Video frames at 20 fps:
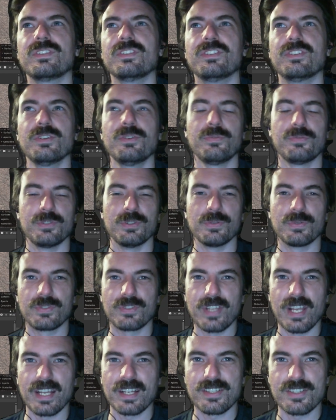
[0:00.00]
diffuse
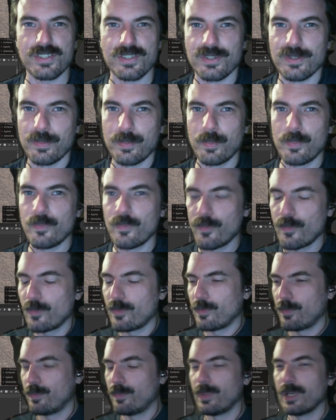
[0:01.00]
texture,
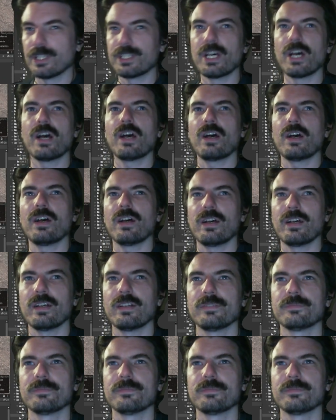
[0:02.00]
ta-da!